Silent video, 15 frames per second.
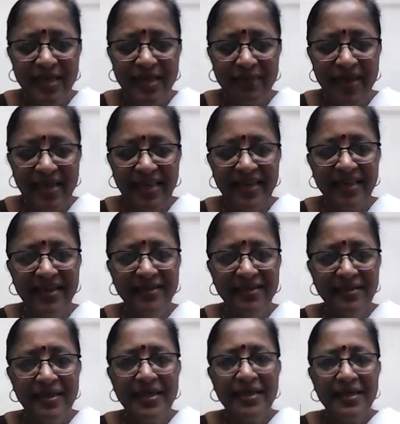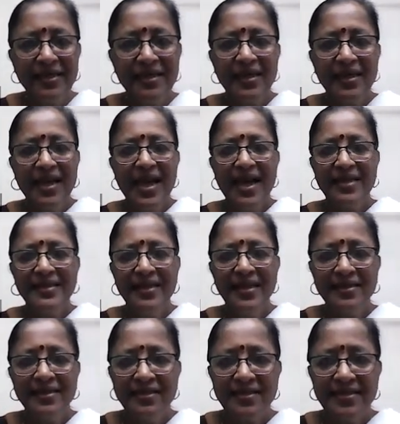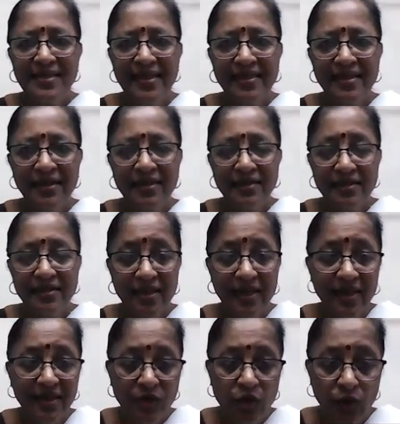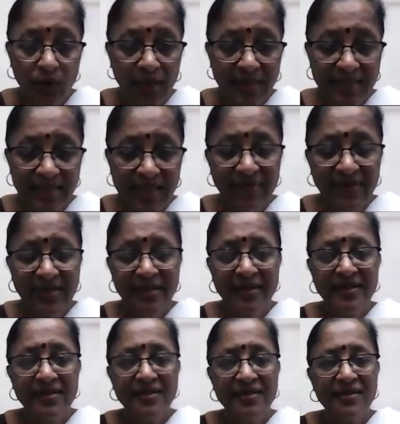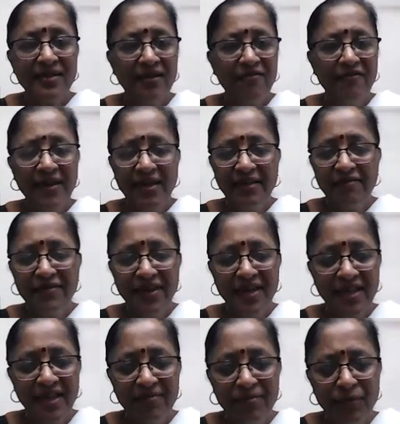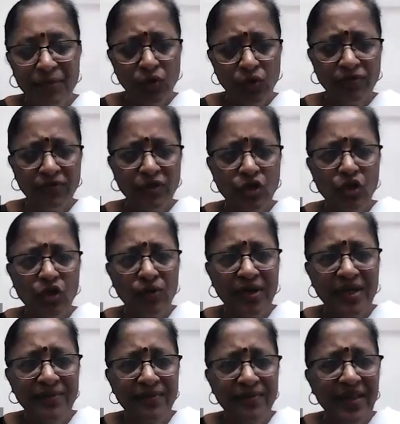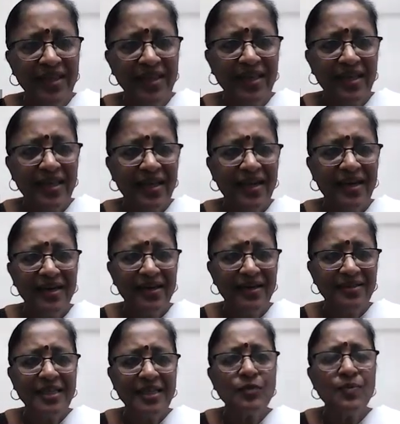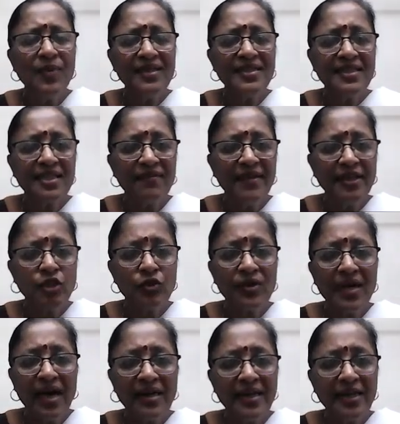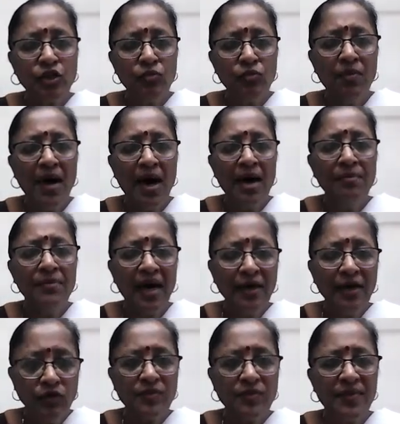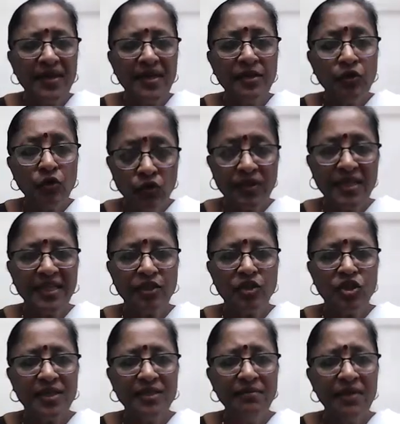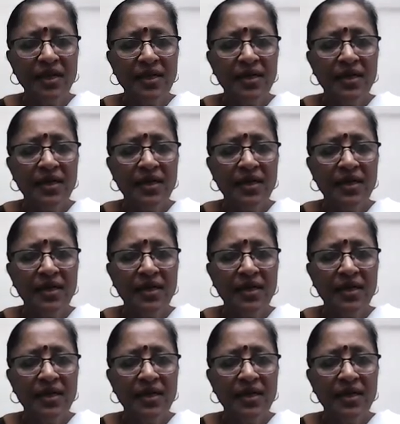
which I'm making here. And then shloka 7 is a very, very beautiful shloka. Tasmat sarveshu kaleshu mam anusmara yudhyacha